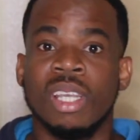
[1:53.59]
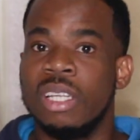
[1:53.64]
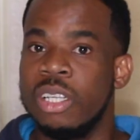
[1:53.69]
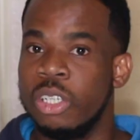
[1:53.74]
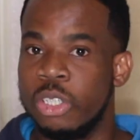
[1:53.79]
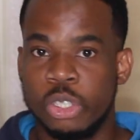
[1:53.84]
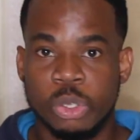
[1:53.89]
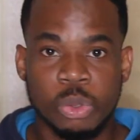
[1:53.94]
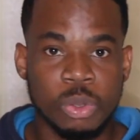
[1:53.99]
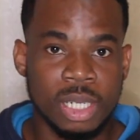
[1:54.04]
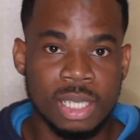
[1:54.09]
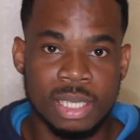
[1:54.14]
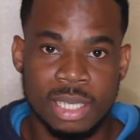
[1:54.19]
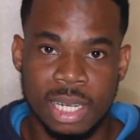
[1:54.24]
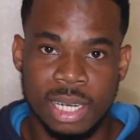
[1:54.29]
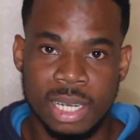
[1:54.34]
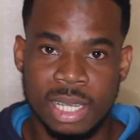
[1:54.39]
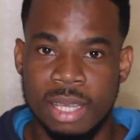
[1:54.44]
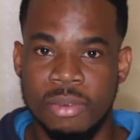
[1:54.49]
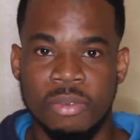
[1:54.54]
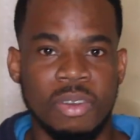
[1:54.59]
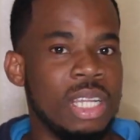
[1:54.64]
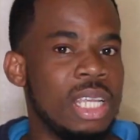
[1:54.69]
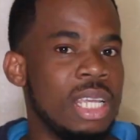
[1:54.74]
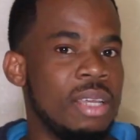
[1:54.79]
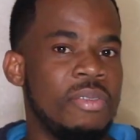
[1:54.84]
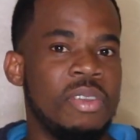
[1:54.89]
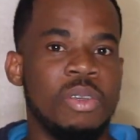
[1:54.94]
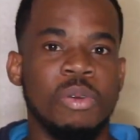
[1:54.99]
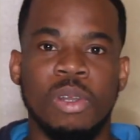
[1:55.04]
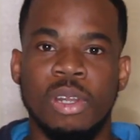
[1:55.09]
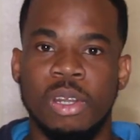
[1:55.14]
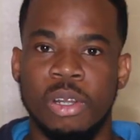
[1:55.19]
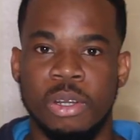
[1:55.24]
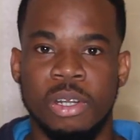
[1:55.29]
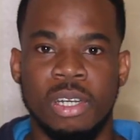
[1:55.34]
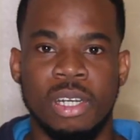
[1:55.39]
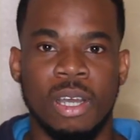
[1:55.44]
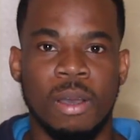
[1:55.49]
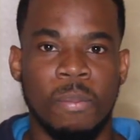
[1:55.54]
The truth is that even if you
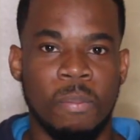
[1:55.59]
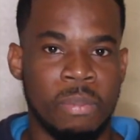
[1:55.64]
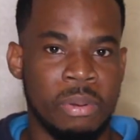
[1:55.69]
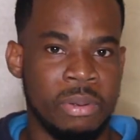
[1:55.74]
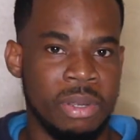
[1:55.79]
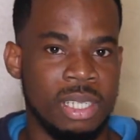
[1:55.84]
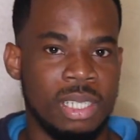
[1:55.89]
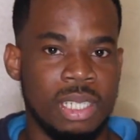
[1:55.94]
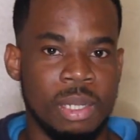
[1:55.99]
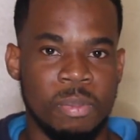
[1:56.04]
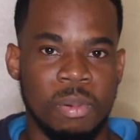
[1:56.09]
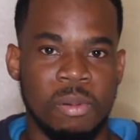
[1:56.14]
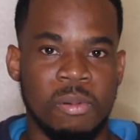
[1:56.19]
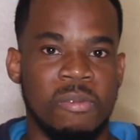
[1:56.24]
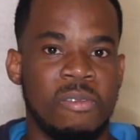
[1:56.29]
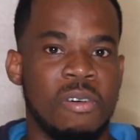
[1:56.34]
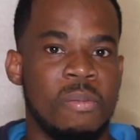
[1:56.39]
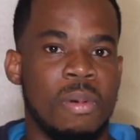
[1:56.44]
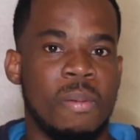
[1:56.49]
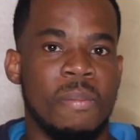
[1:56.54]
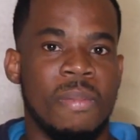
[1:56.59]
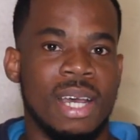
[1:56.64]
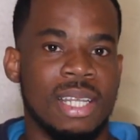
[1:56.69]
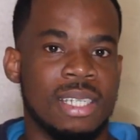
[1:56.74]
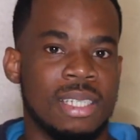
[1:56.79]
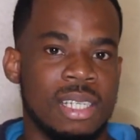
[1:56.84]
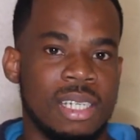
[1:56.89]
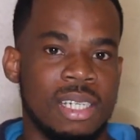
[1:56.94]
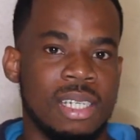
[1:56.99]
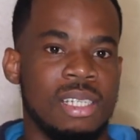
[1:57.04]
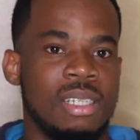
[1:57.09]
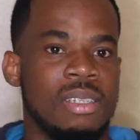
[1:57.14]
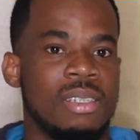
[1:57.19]
learn a principle from a master,